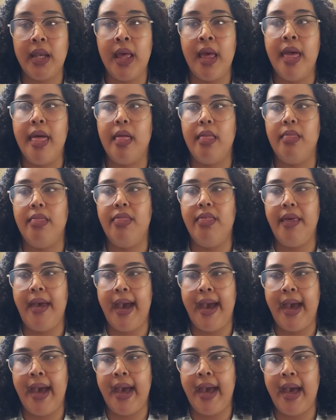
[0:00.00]

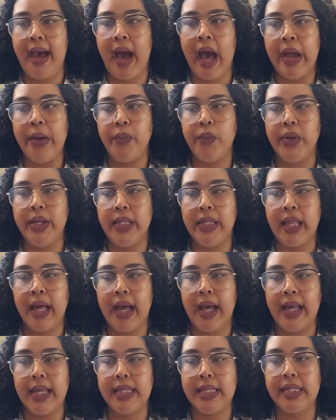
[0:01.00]
that I
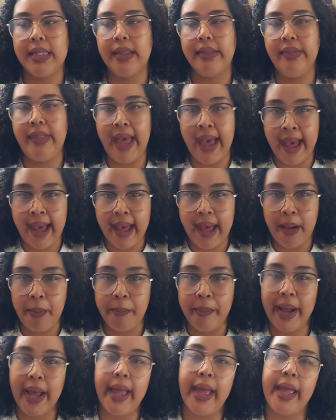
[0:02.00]
realized that my
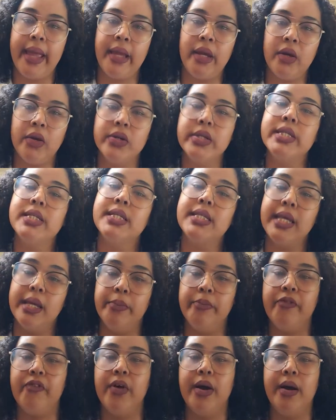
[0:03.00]
anger stemmed
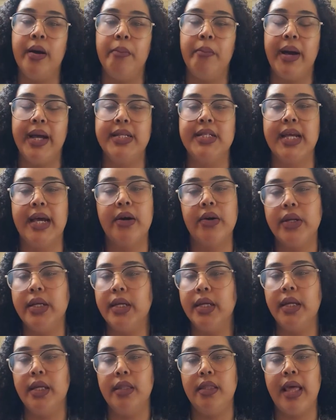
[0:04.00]
from my
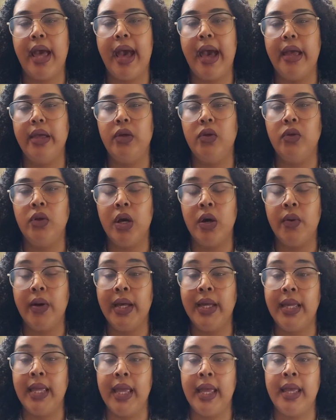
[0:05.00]
childhood. That,
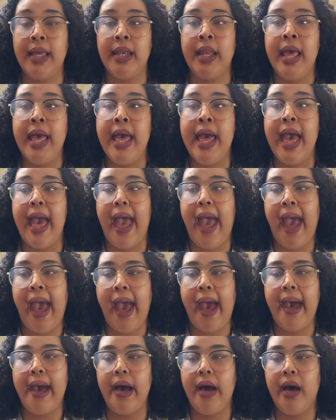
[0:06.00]
again, at
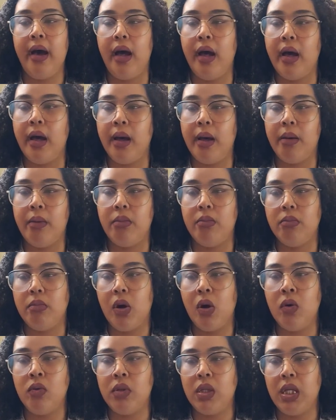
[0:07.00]

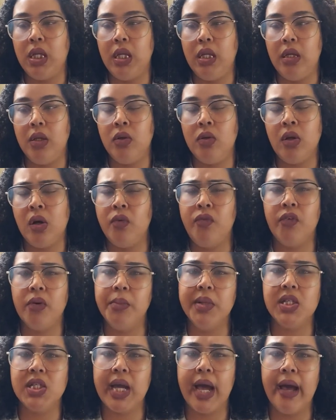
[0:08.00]
only, from
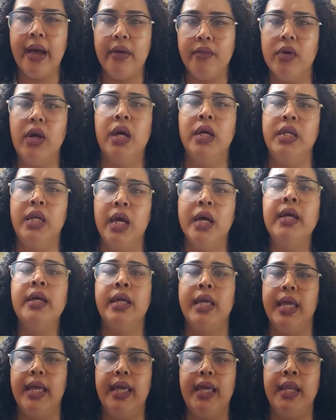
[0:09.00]
a young
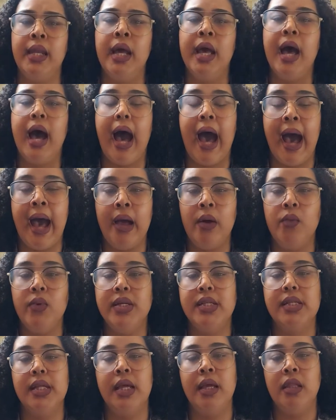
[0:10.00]
kid, I was
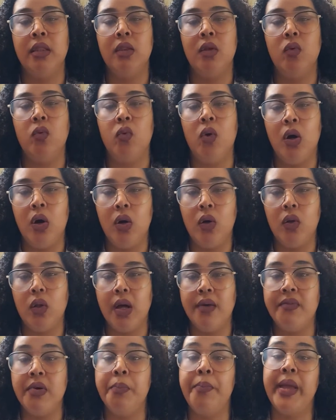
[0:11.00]
in the role of a
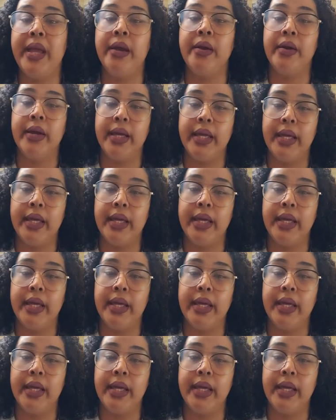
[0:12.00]
parent,